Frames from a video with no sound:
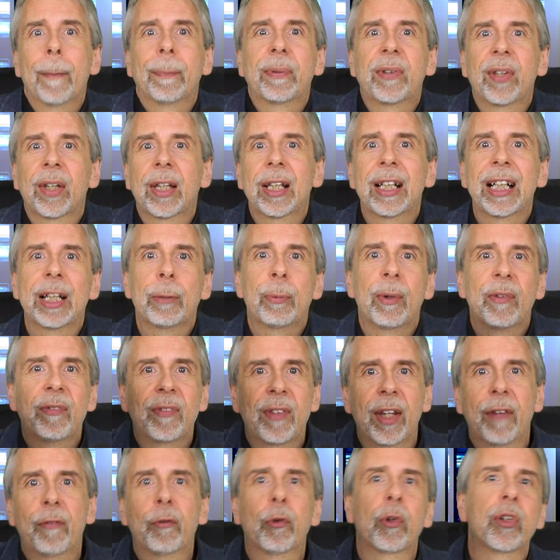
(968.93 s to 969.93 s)
particularly
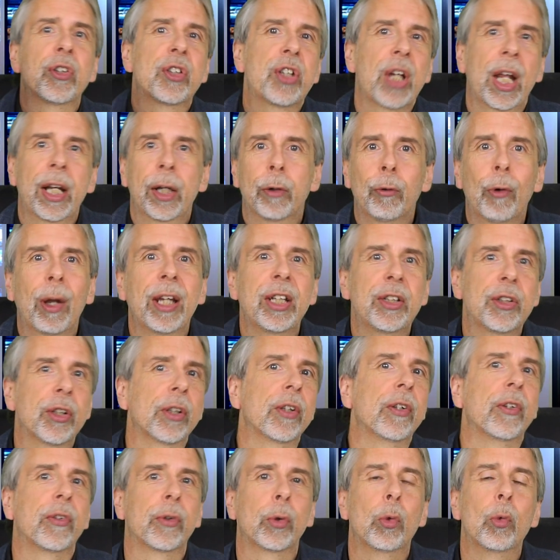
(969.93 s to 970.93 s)
with different
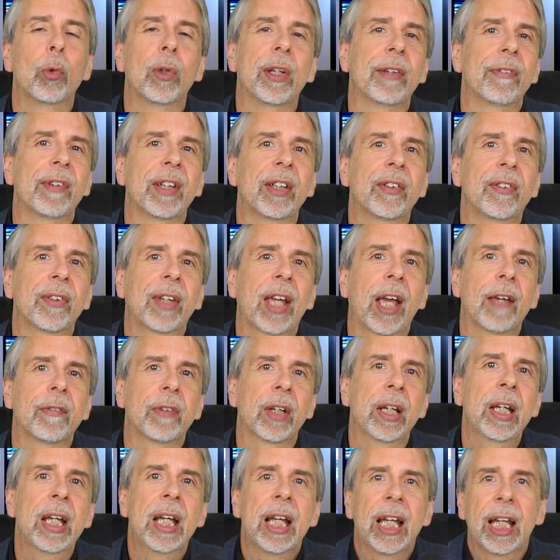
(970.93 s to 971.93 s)
generations all living
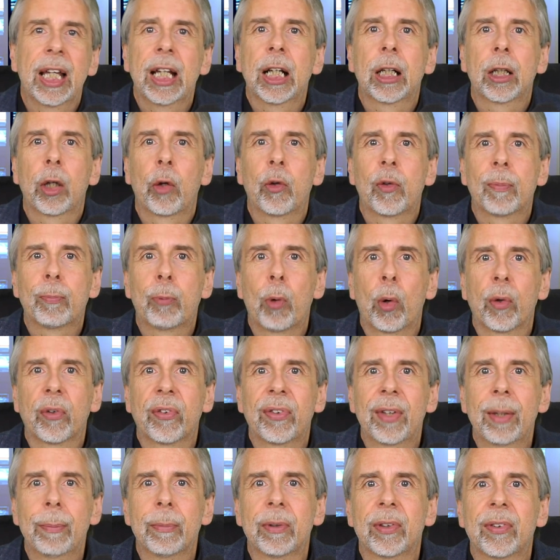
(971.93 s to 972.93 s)
together in close
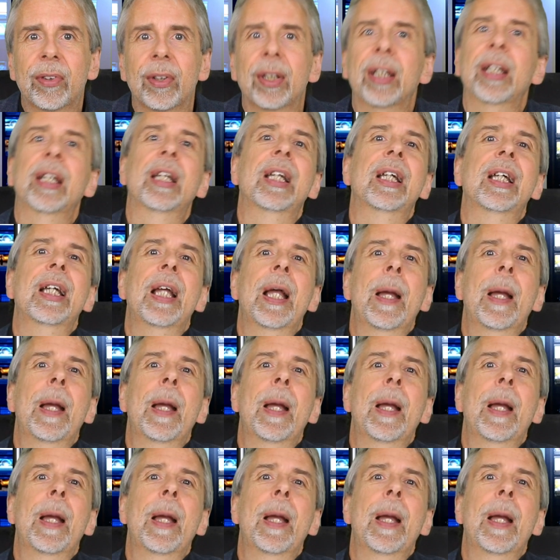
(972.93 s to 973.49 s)
proximity.